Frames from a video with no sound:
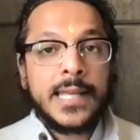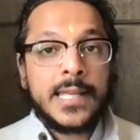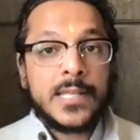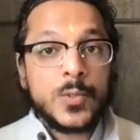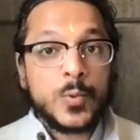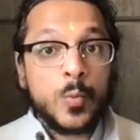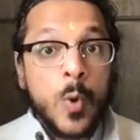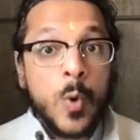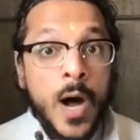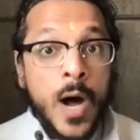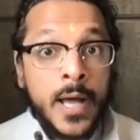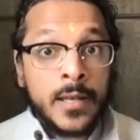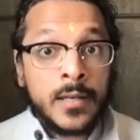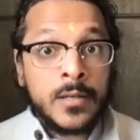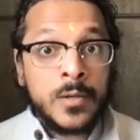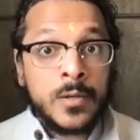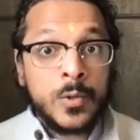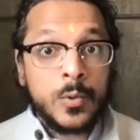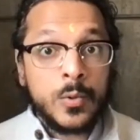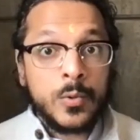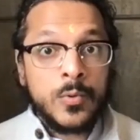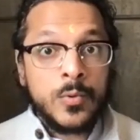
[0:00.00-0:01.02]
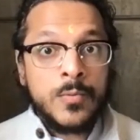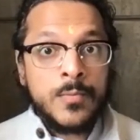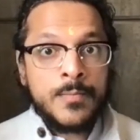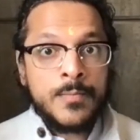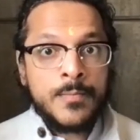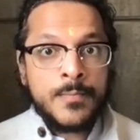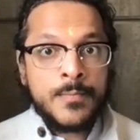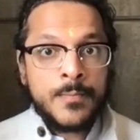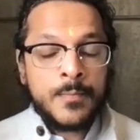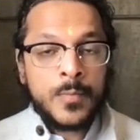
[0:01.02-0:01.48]
is one who
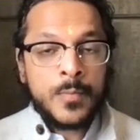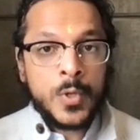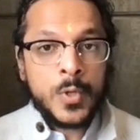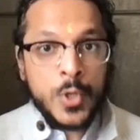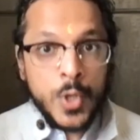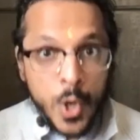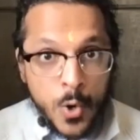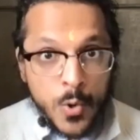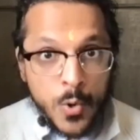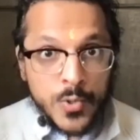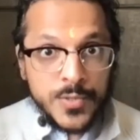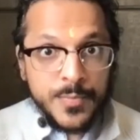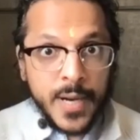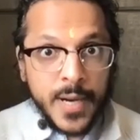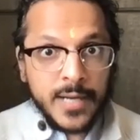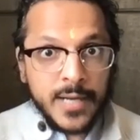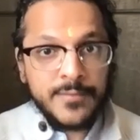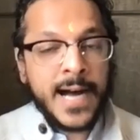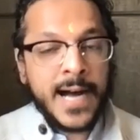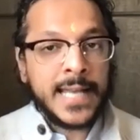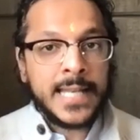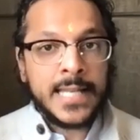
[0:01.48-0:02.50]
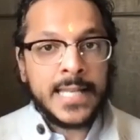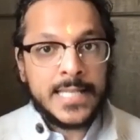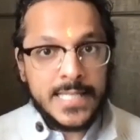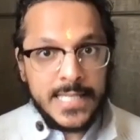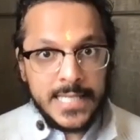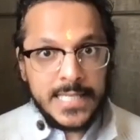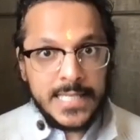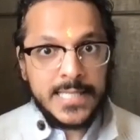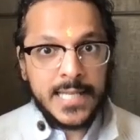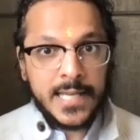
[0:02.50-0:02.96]
knows Bhagavan
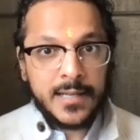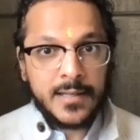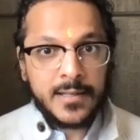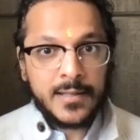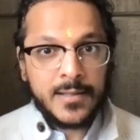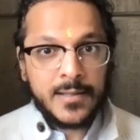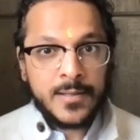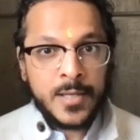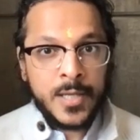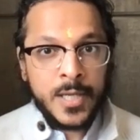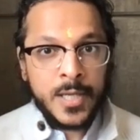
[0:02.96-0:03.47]
in detail,